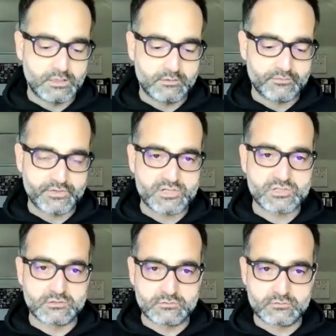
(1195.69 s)

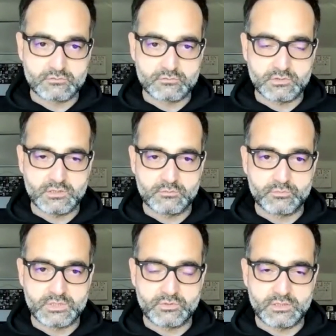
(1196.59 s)
friction in
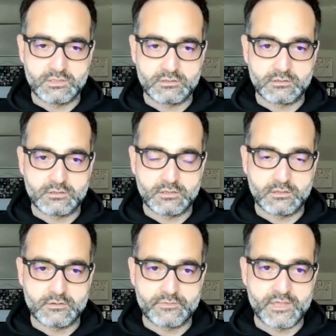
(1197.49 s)
between
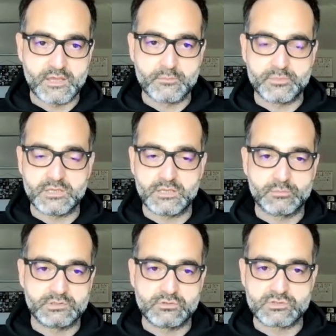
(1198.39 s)
them being
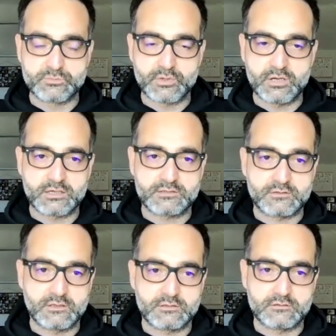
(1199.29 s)
able to use the product
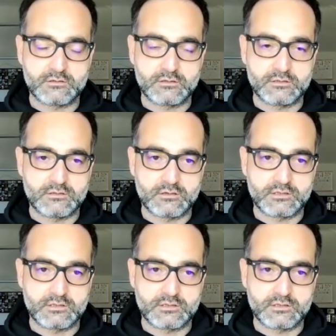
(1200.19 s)
and our